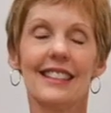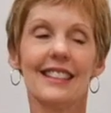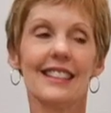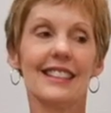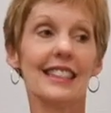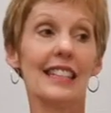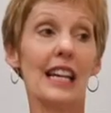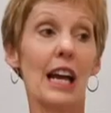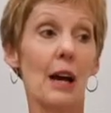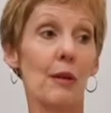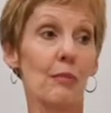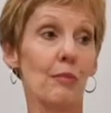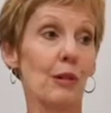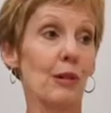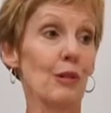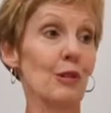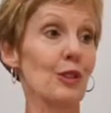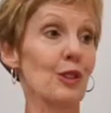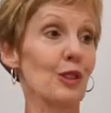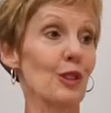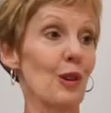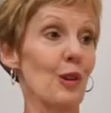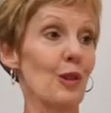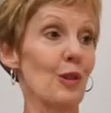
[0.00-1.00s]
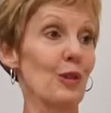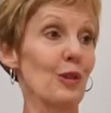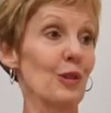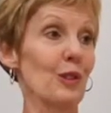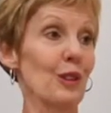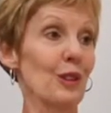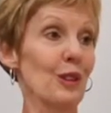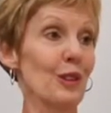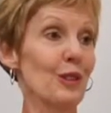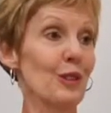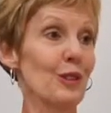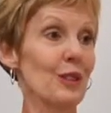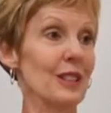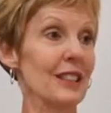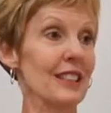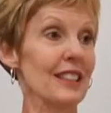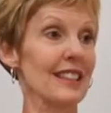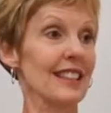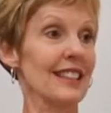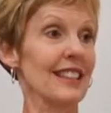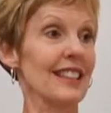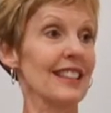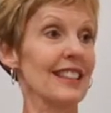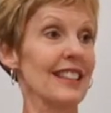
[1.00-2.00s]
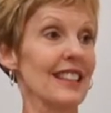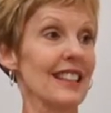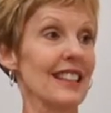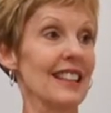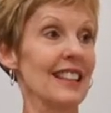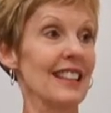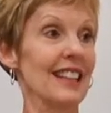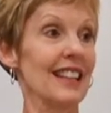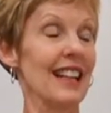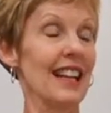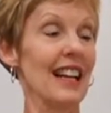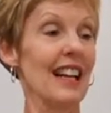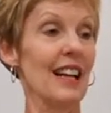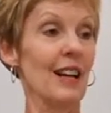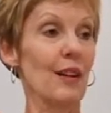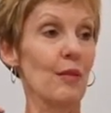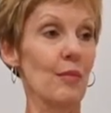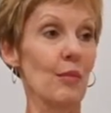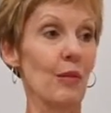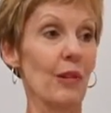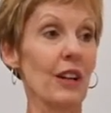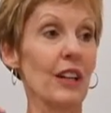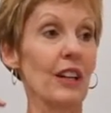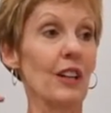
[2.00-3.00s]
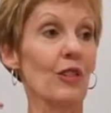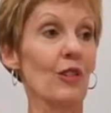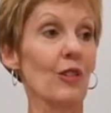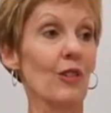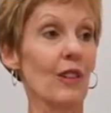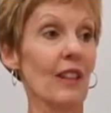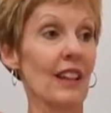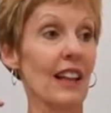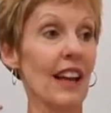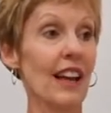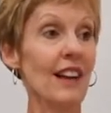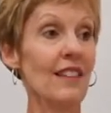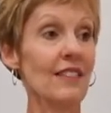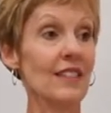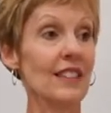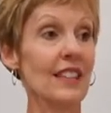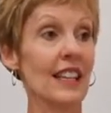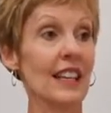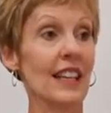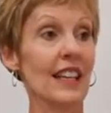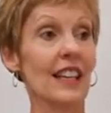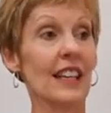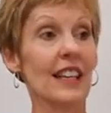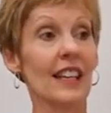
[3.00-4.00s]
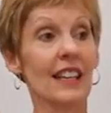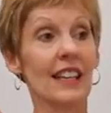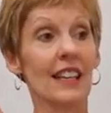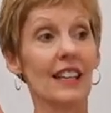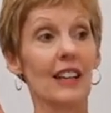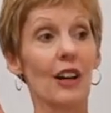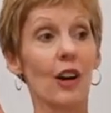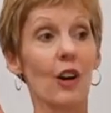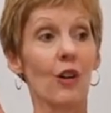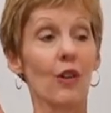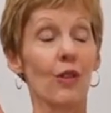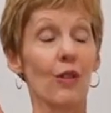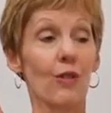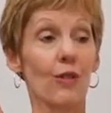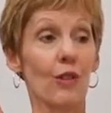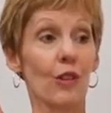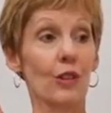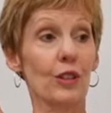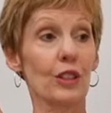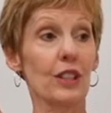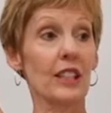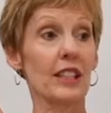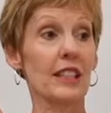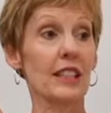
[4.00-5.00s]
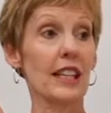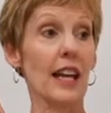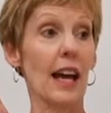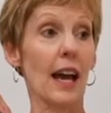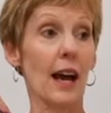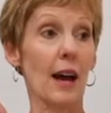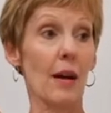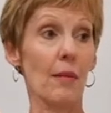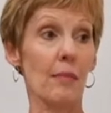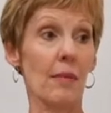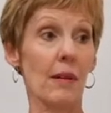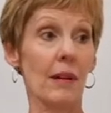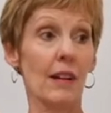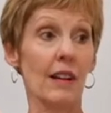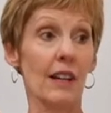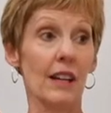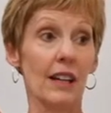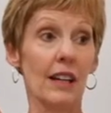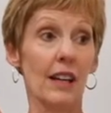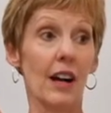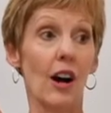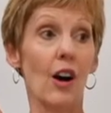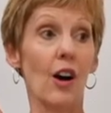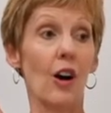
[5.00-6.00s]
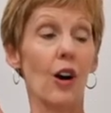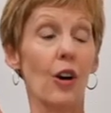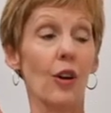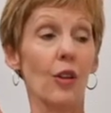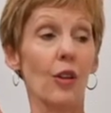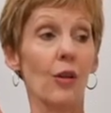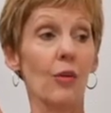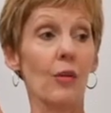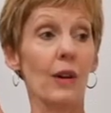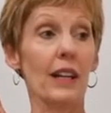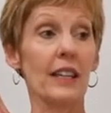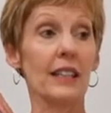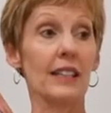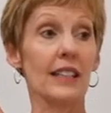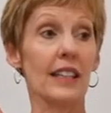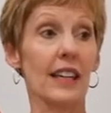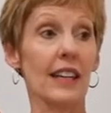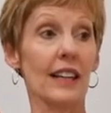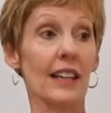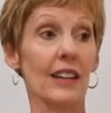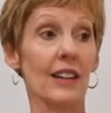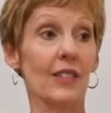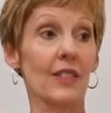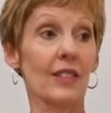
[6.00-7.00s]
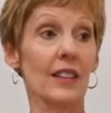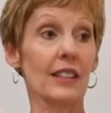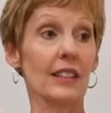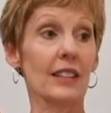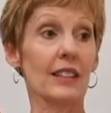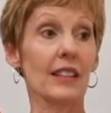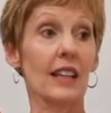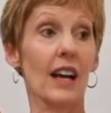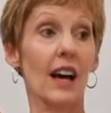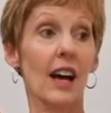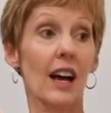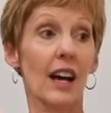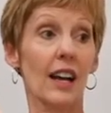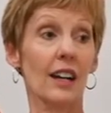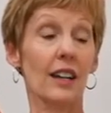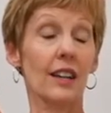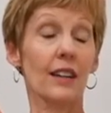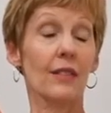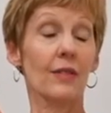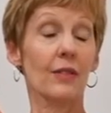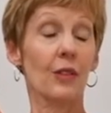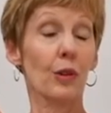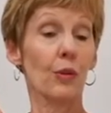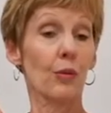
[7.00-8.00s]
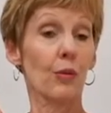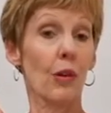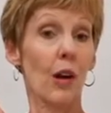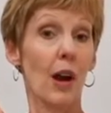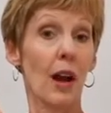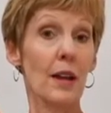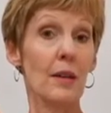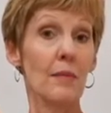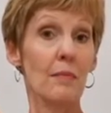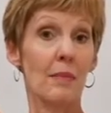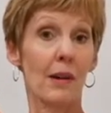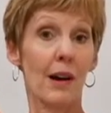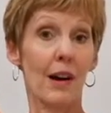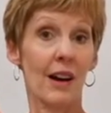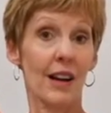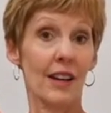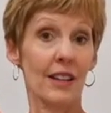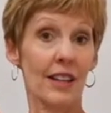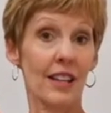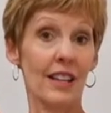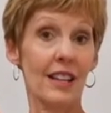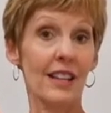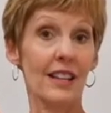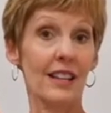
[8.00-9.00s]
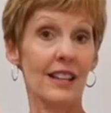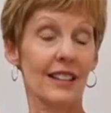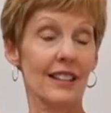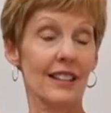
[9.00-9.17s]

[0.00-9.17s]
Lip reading: Tap your shoulders. Bring your left hand over to tap all the way down the side of the right body.